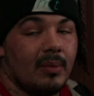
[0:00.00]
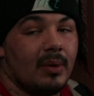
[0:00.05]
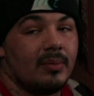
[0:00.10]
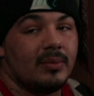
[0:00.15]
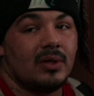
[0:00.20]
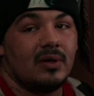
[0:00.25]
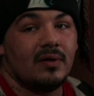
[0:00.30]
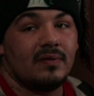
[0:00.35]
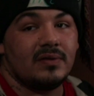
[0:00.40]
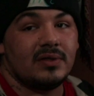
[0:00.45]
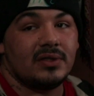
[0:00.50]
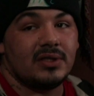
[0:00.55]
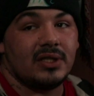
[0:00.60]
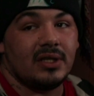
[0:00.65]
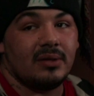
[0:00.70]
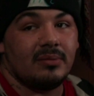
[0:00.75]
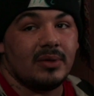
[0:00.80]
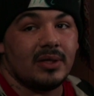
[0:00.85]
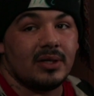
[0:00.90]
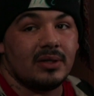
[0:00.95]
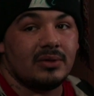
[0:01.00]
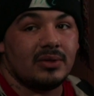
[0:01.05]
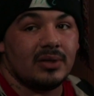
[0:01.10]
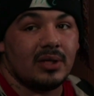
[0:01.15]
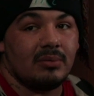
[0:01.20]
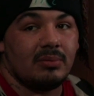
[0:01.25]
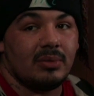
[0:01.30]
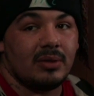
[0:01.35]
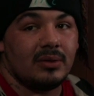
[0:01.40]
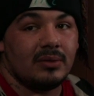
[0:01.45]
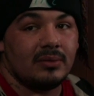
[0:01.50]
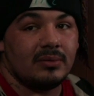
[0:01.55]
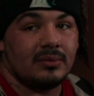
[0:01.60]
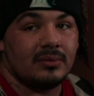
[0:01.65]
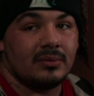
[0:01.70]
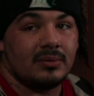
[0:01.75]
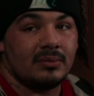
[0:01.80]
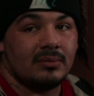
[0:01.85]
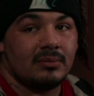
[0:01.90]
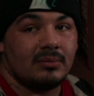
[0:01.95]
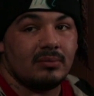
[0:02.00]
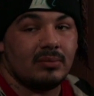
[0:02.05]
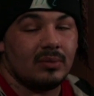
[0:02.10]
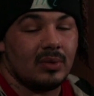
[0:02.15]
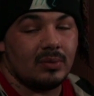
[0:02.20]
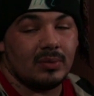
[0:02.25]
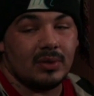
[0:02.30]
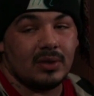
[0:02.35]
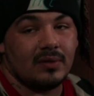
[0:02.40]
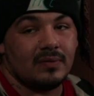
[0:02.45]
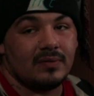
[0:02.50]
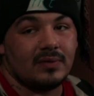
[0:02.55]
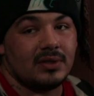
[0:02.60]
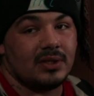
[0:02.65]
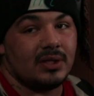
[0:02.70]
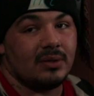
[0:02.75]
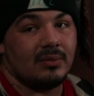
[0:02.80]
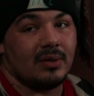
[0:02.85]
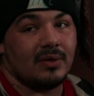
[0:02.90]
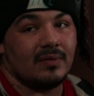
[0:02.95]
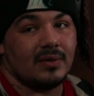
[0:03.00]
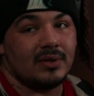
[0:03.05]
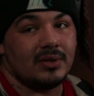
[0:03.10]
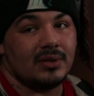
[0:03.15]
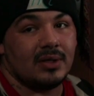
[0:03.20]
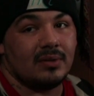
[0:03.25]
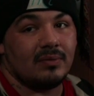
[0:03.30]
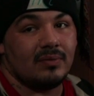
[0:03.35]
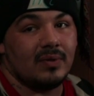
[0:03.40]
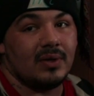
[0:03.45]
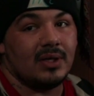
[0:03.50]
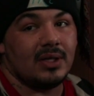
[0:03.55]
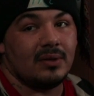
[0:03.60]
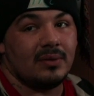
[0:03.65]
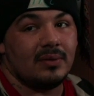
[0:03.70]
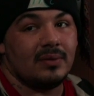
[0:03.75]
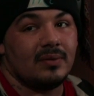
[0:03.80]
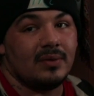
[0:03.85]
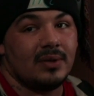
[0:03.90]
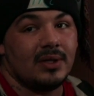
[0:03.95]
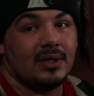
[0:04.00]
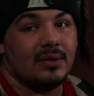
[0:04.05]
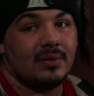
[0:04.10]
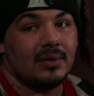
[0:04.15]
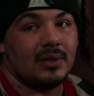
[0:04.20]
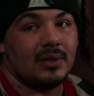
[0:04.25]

Mum would love to see him in a job. Mum would love to see him in a job, really, really